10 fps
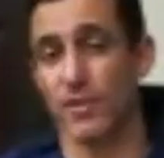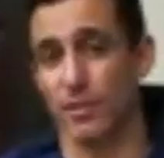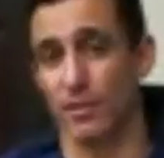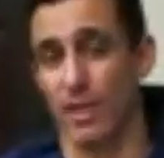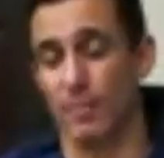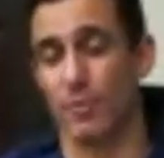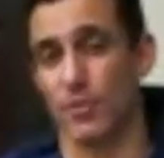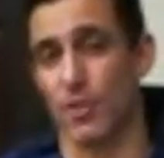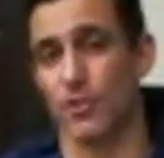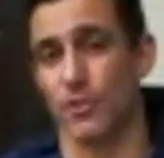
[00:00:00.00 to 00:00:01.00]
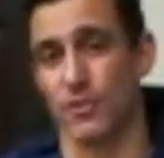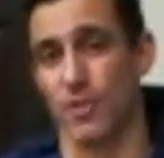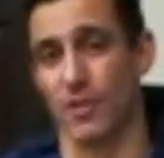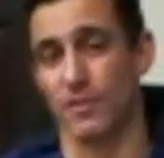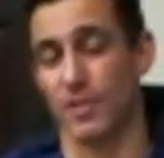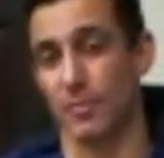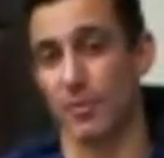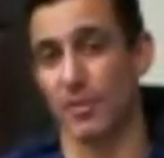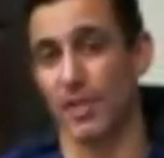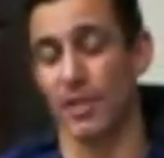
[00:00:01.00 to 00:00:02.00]
that liposuction is done,
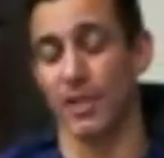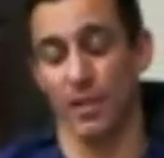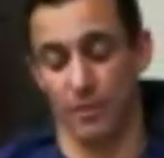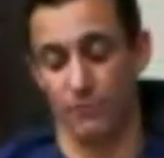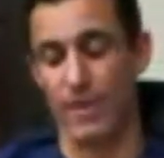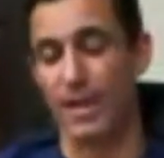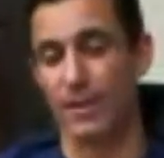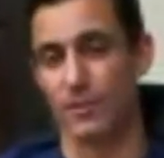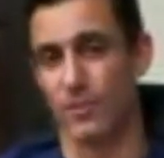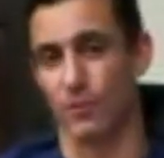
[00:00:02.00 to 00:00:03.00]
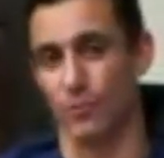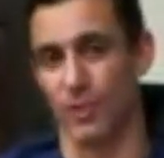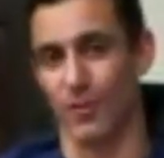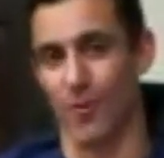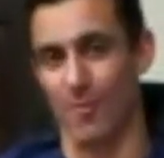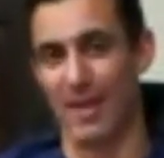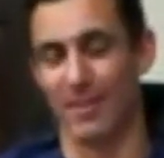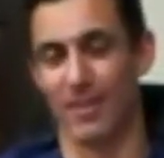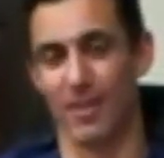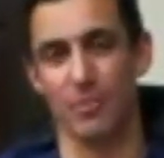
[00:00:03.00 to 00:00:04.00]
typically the fat does not really go back
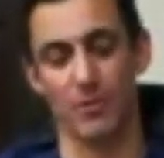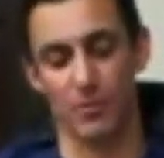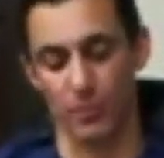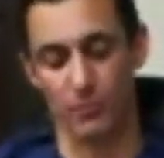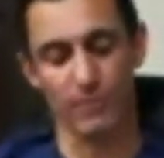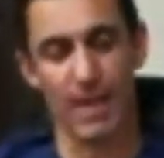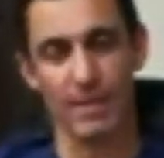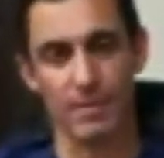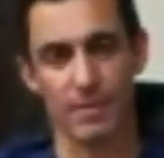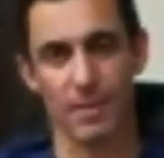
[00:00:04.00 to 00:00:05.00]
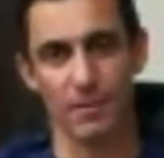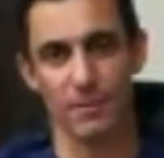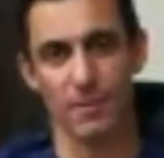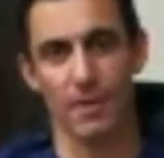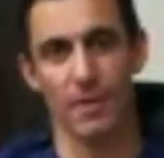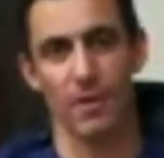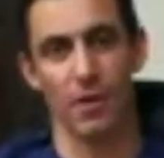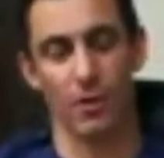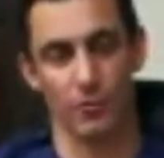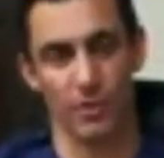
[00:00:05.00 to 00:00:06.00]
there because those fat cells
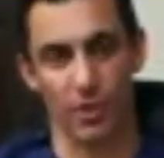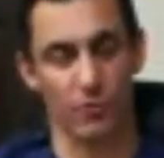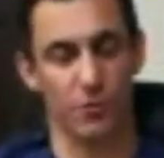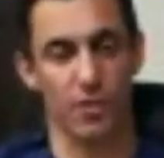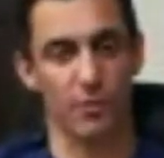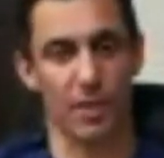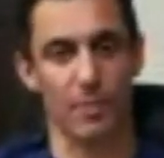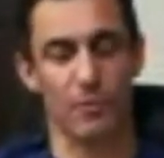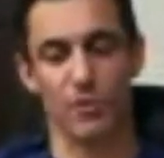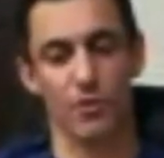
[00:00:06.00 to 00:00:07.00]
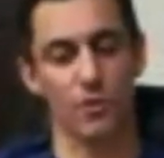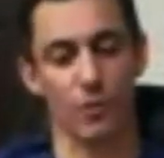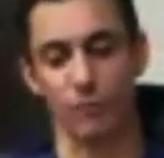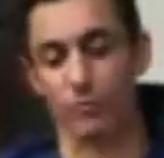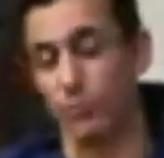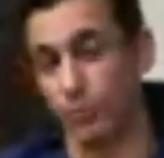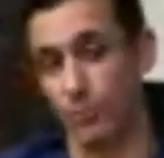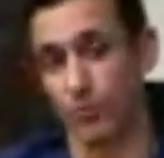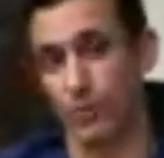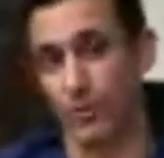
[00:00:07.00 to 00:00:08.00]
that are treated with liposuction are
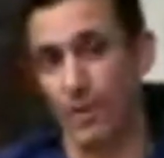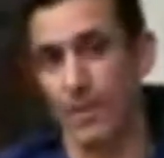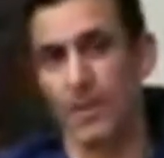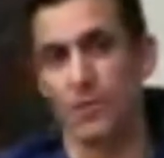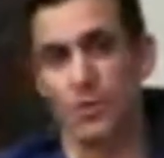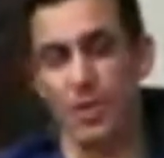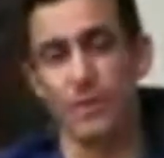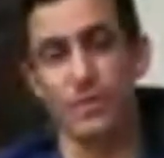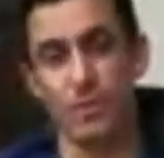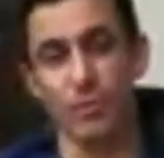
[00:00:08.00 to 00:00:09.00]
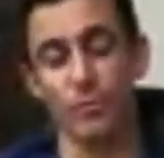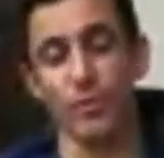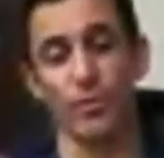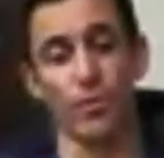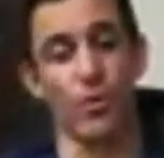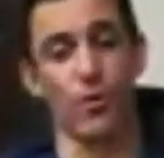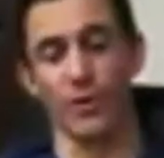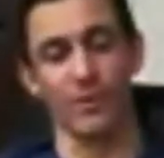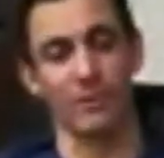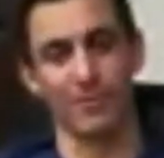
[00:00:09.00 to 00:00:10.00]
removed. So if someone were to go
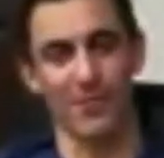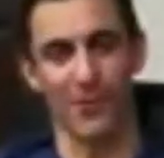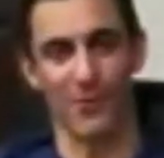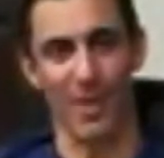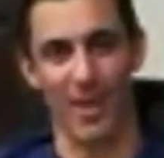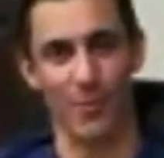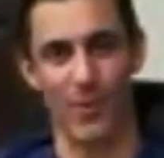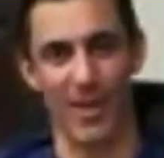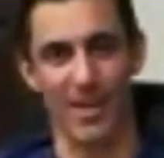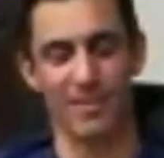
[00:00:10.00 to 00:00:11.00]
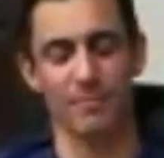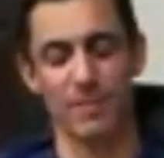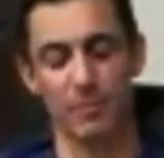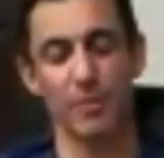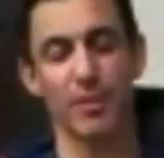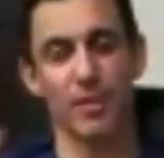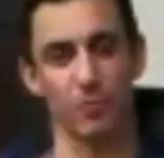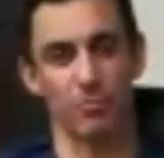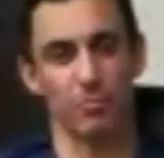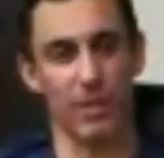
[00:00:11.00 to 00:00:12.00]
and gain weight, typically
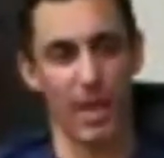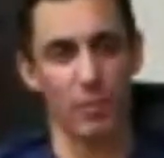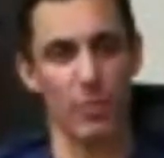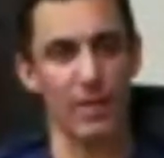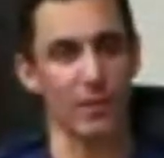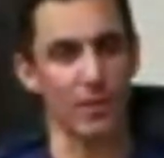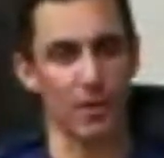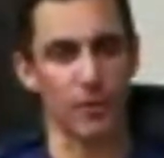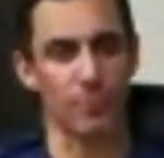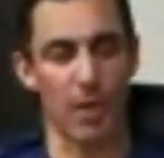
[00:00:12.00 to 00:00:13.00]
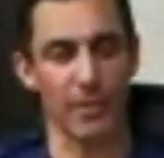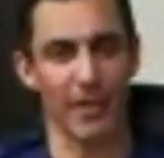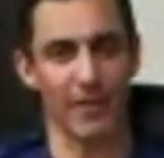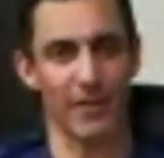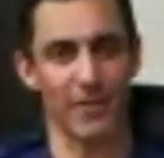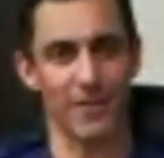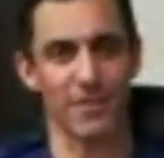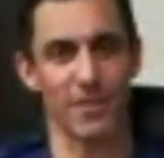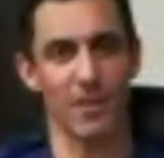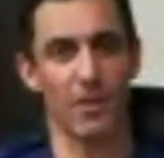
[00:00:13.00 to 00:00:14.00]
they gain weight in other body
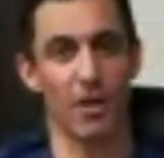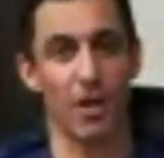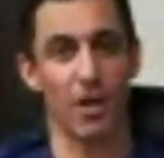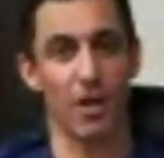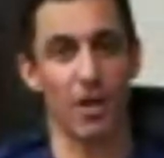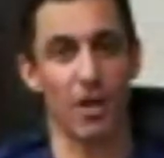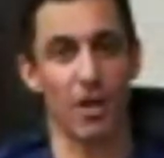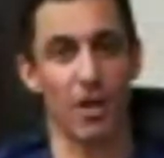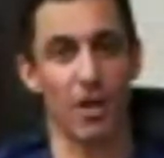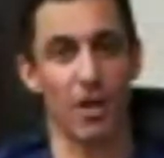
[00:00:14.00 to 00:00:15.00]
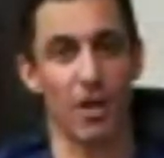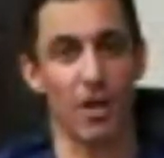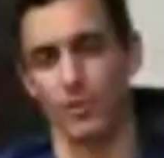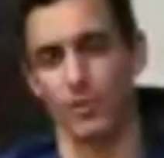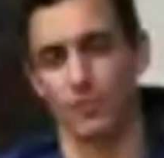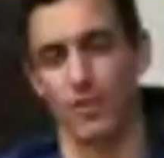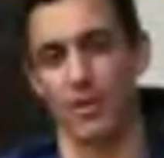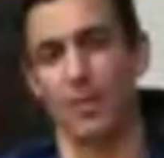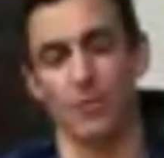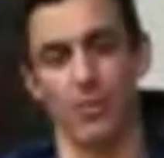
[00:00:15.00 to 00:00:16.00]
areas other than the area that was treated
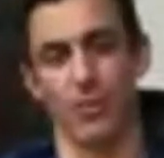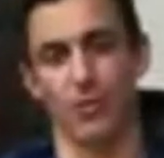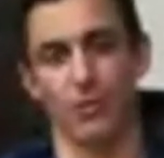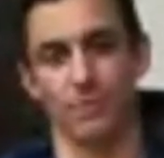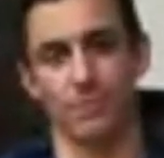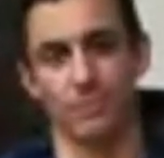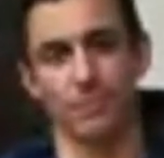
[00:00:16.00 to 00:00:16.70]
with liposuction.